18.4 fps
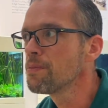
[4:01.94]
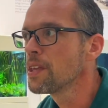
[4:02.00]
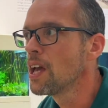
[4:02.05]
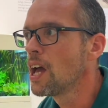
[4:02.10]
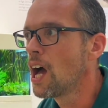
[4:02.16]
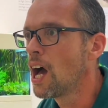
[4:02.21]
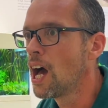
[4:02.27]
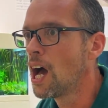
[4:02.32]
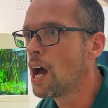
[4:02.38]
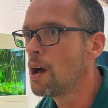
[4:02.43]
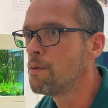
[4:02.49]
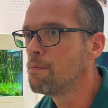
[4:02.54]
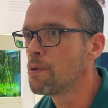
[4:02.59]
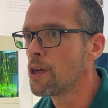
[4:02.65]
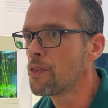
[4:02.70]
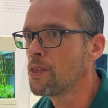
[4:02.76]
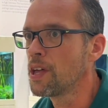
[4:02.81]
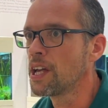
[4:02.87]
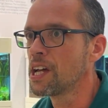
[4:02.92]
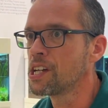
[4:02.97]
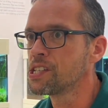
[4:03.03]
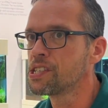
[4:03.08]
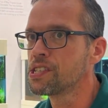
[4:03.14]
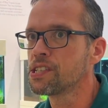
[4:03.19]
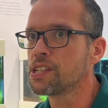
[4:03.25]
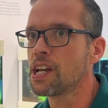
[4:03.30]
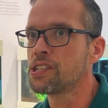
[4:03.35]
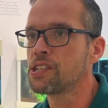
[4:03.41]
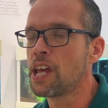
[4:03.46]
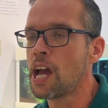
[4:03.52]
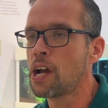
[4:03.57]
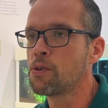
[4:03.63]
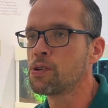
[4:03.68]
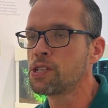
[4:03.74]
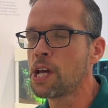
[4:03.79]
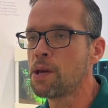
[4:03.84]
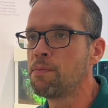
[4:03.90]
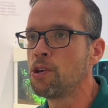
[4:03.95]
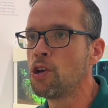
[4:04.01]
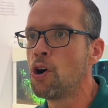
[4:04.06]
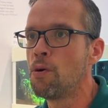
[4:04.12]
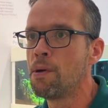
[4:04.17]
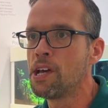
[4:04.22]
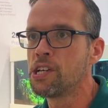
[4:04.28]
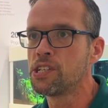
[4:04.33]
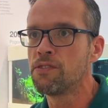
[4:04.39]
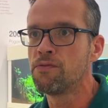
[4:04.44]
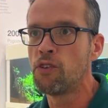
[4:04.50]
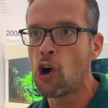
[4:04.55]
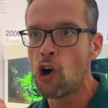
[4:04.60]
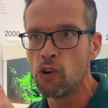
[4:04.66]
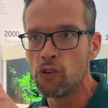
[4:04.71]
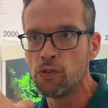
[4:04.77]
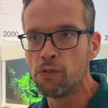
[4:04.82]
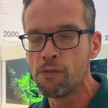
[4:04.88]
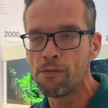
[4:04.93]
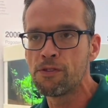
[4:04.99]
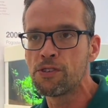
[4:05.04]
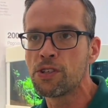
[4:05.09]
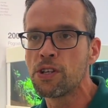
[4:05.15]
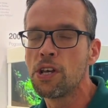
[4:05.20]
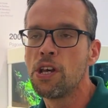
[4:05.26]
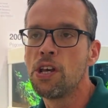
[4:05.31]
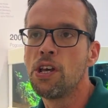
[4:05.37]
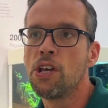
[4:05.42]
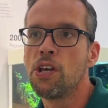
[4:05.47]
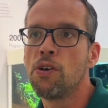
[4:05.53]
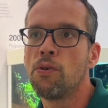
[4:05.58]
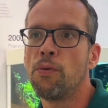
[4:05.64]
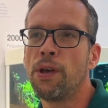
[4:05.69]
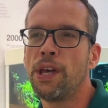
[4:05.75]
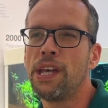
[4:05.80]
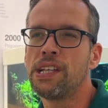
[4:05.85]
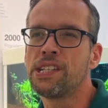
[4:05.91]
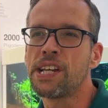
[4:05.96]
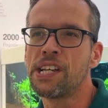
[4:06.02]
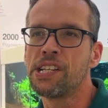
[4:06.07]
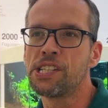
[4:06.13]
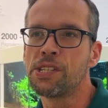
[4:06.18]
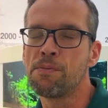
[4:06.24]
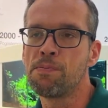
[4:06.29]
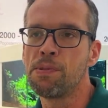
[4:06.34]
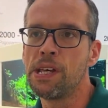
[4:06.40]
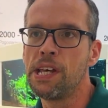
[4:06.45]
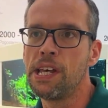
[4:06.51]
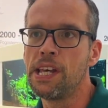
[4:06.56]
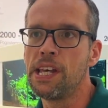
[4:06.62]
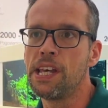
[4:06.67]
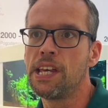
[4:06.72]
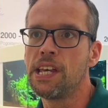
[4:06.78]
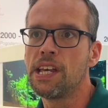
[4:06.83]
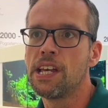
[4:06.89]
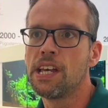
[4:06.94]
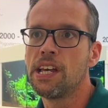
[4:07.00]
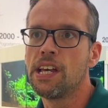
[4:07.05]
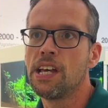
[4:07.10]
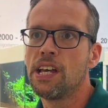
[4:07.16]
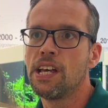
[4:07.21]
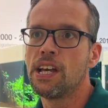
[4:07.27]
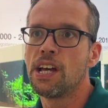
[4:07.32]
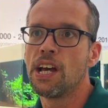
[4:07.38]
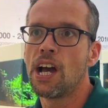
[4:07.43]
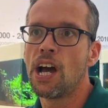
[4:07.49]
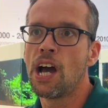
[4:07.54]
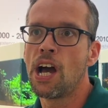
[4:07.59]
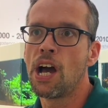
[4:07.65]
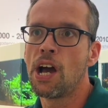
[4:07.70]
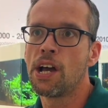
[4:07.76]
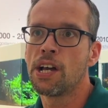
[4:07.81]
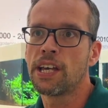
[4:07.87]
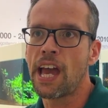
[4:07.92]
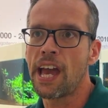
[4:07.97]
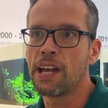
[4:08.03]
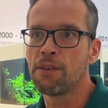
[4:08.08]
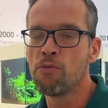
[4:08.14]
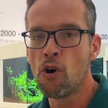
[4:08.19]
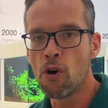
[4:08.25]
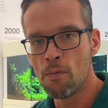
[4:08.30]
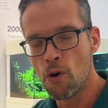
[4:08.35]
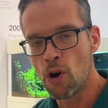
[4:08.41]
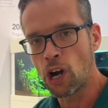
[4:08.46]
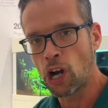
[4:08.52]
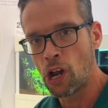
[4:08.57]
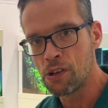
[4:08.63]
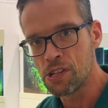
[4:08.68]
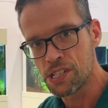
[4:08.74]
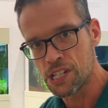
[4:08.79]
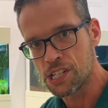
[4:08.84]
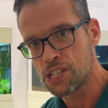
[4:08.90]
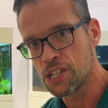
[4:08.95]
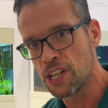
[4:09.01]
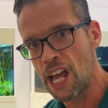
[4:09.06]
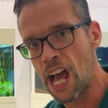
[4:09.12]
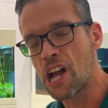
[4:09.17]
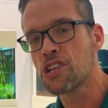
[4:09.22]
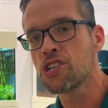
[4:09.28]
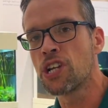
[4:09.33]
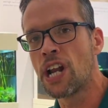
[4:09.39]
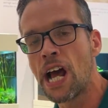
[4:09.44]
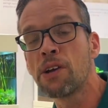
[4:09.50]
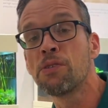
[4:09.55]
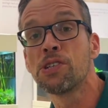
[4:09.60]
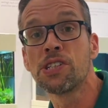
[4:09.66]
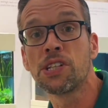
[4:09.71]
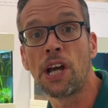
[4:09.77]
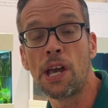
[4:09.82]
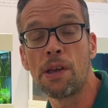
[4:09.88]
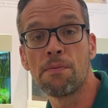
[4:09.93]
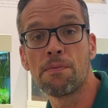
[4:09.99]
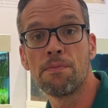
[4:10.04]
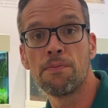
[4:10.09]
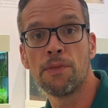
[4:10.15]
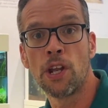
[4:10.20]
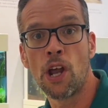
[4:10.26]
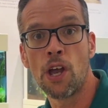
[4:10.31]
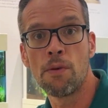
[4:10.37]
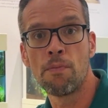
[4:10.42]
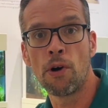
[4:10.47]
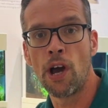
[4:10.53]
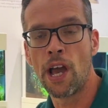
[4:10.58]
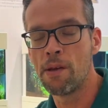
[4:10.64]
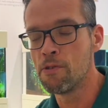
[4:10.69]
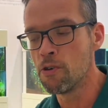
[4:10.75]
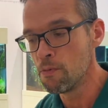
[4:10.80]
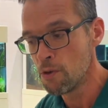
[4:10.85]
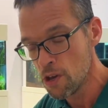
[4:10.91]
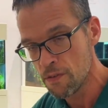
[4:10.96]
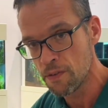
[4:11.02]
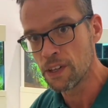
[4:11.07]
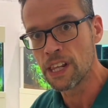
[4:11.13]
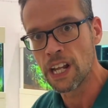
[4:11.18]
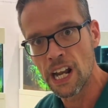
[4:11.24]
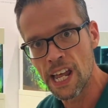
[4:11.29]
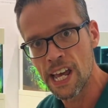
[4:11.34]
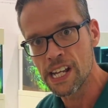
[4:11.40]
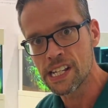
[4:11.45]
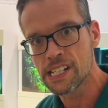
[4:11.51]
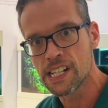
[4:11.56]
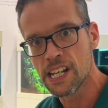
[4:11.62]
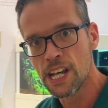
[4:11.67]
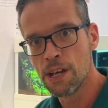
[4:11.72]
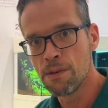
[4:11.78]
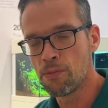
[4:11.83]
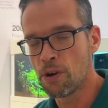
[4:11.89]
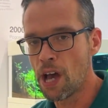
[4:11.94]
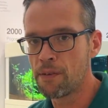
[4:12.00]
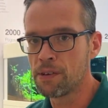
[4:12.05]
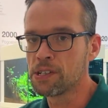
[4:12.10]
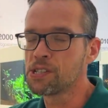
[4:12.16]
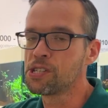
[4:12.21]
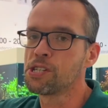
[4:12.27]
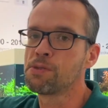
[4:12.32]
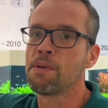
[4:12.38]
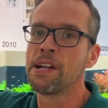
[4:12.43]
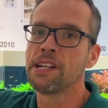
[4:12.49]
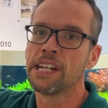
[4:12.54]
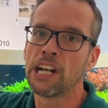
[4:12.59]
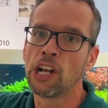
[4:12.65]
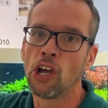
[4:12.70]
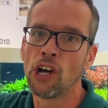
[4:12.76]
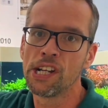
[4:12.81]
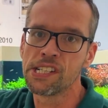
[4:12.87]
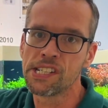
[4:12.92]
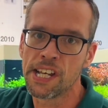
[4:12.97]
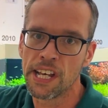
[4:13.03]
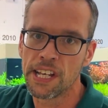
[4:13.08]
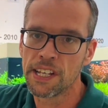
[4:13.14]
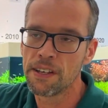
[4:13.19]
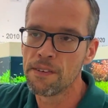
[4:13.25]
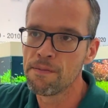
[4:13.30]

I think as the aquascaping hobby has evolved, we tend to be getting more and more closer to the actual aquascape, you know, by removing the lid, by having suspended lighting,